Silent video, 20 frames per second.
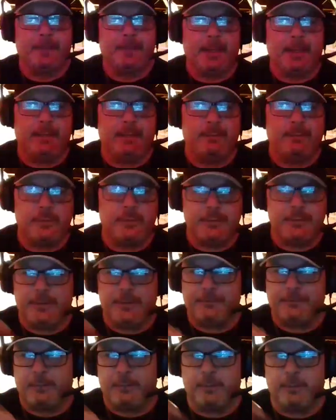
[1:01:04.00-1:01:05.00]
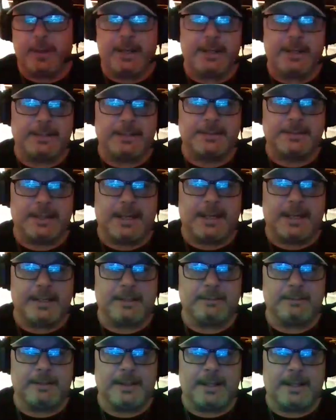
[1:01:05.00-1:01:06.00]
and there's different ratings on
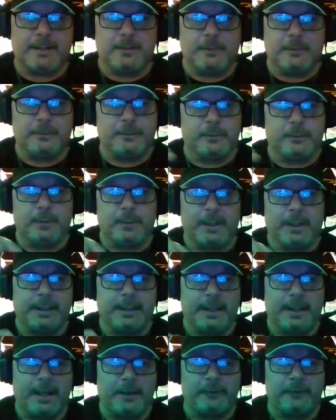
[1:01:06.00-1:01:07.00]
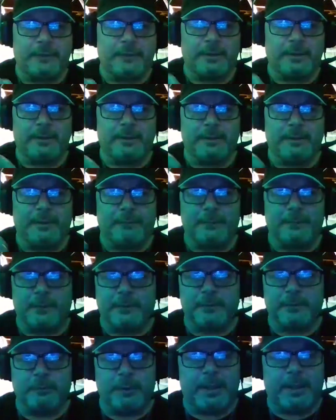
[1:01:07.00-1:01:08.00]
it, and I go through radiation,
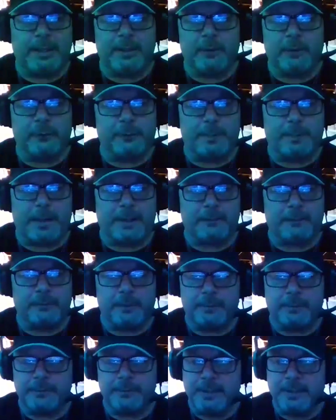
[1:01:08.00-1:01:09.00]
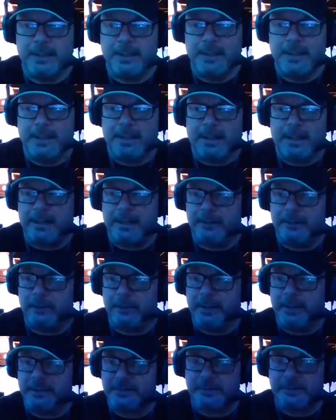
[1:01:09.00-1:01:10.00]
different radio spectrums, and
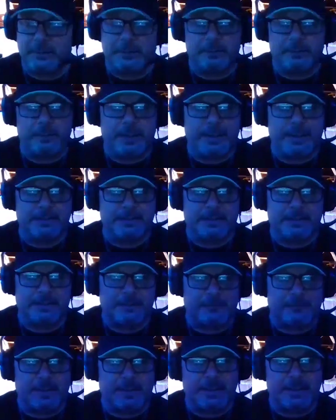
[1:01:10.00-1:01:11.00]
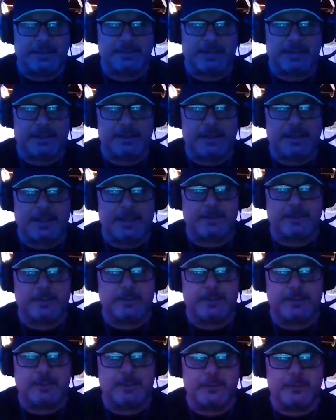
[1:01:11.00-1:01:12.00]
you get certain readings and different hits on that,
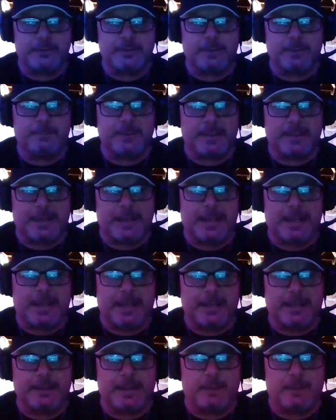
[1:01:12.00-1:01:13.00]
then something odd.